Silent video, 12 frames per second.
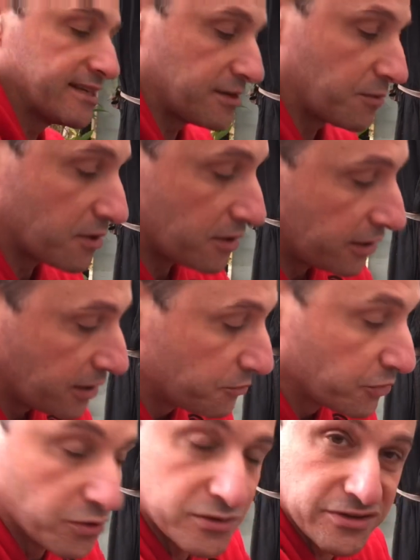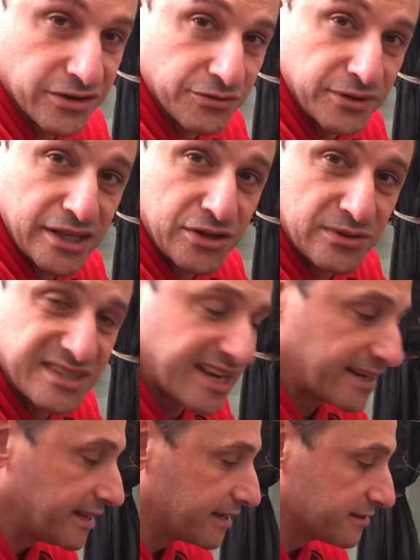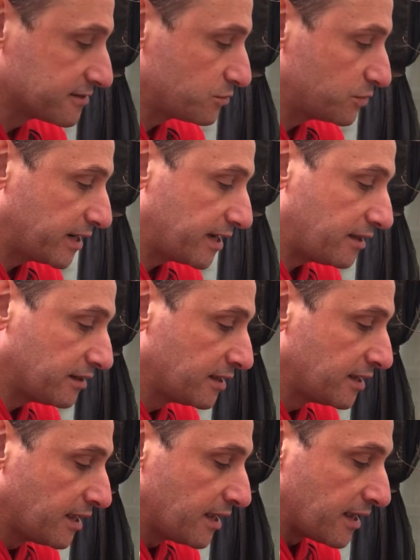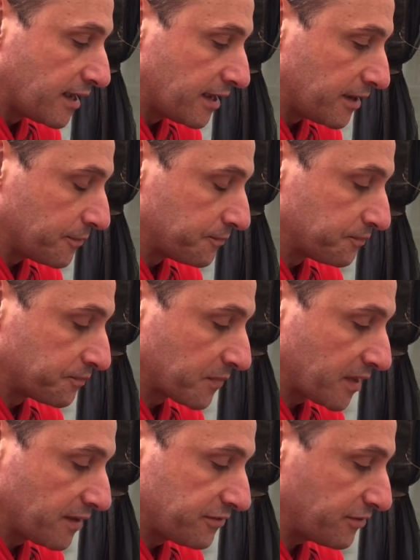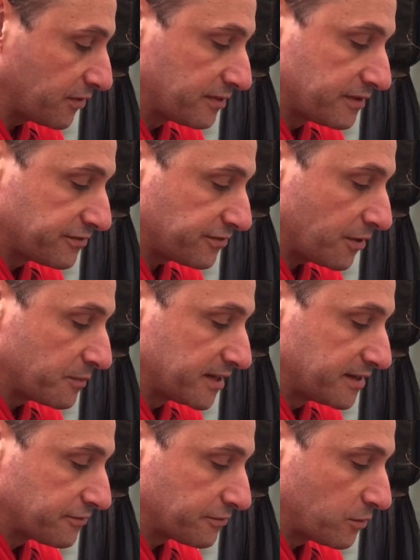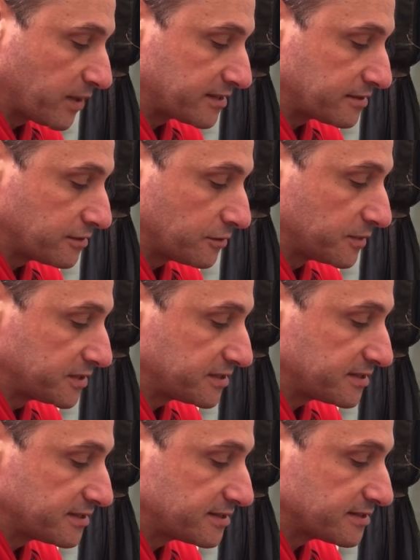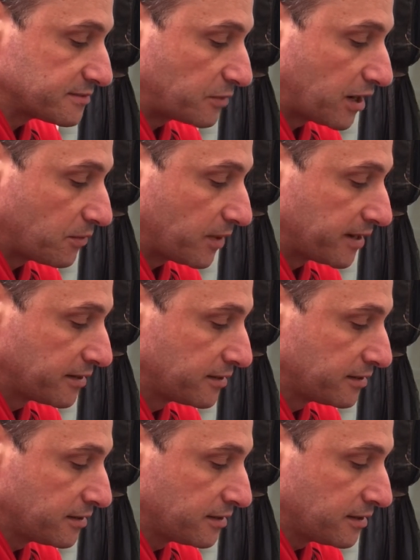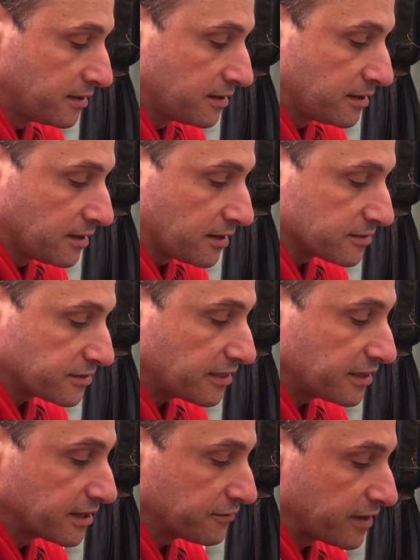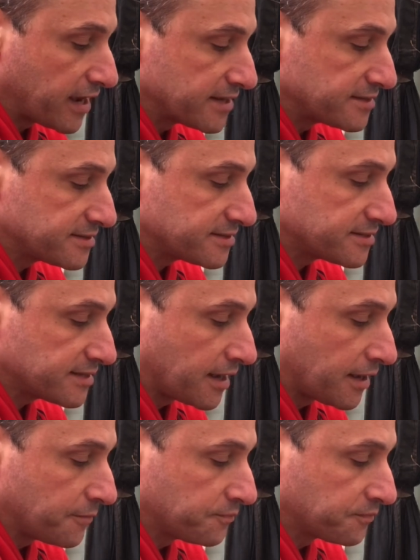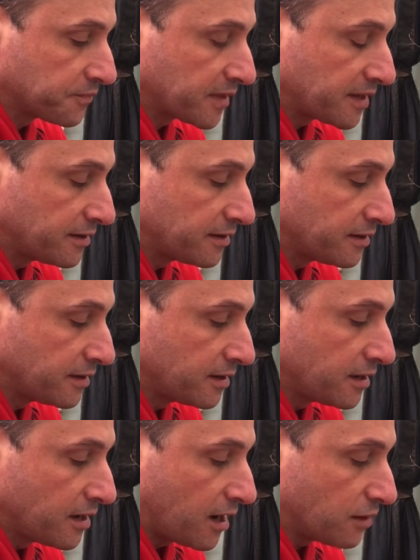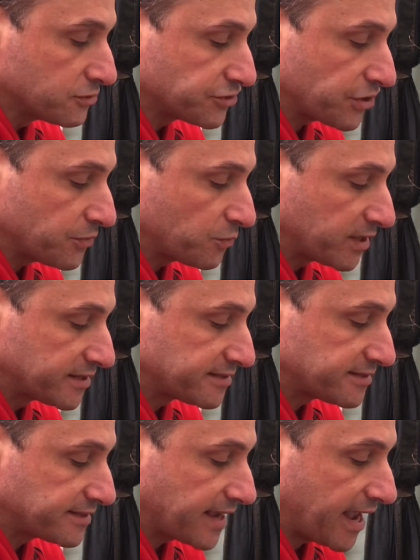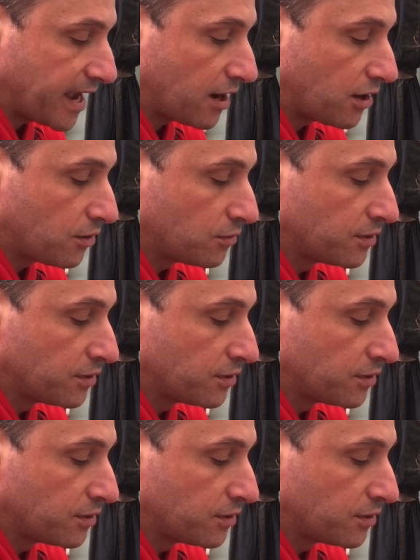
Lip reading: I know Bjorn's got a really good technique as well. So there's so many different ways to do it, but just this is my way. Because I think of it as, I was shown once how